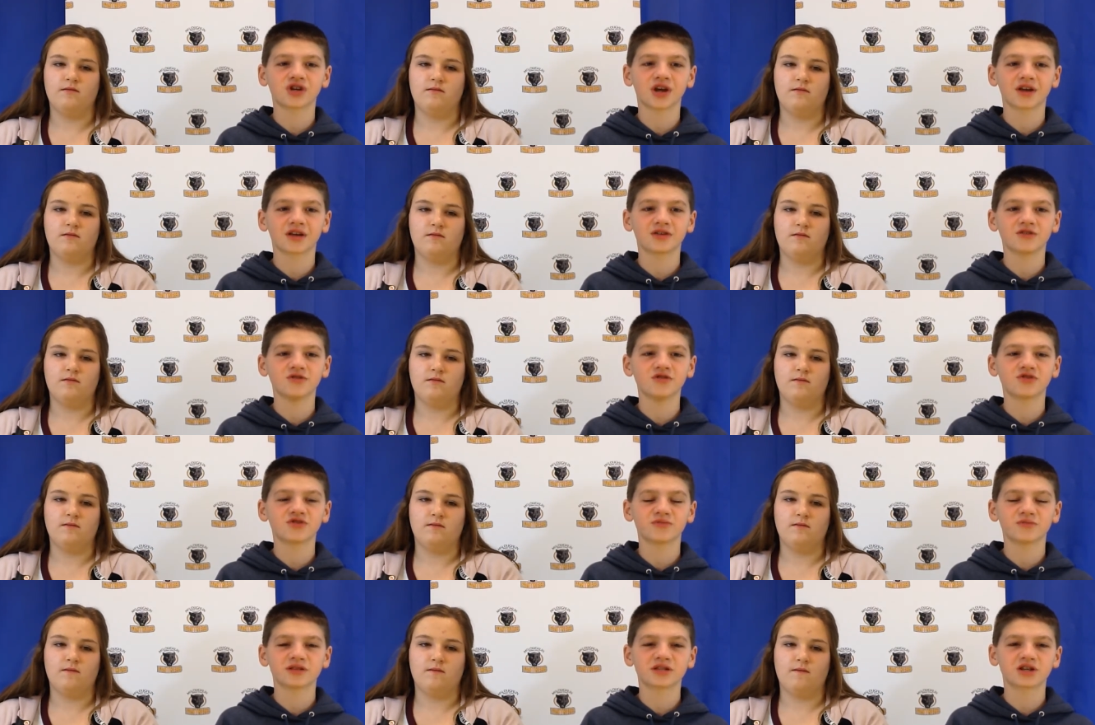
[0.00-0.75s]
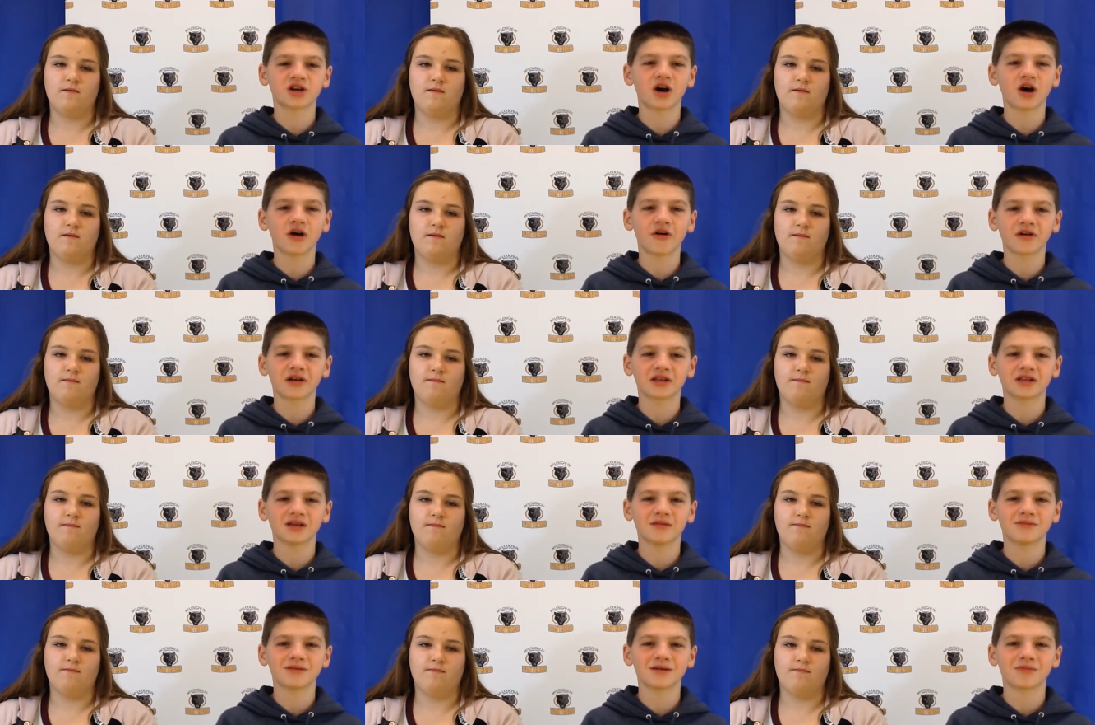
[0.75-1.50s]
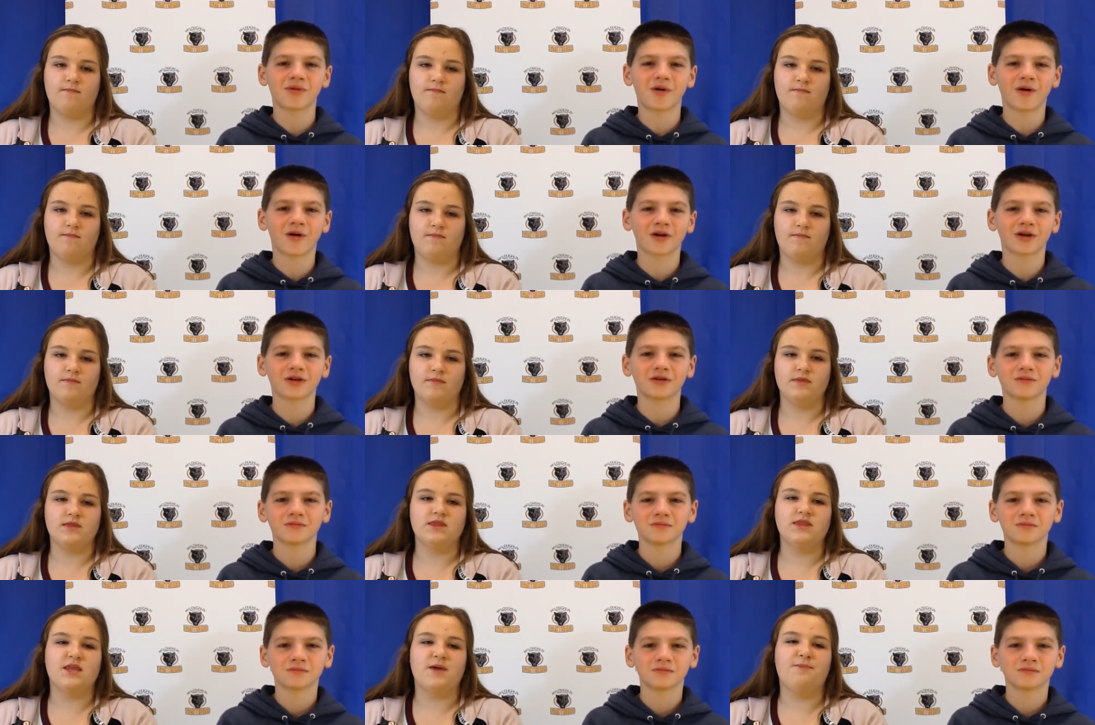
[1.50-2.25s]
Speaker 1: who shot a goose from his car in Columbia
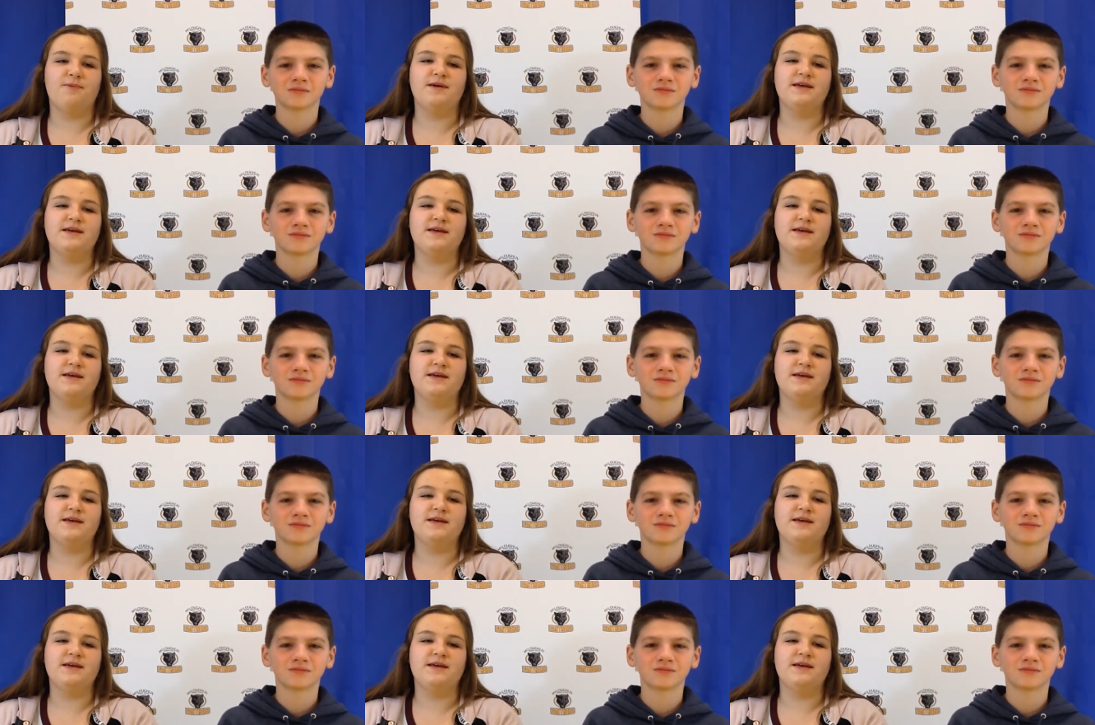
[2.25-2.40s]
Park. The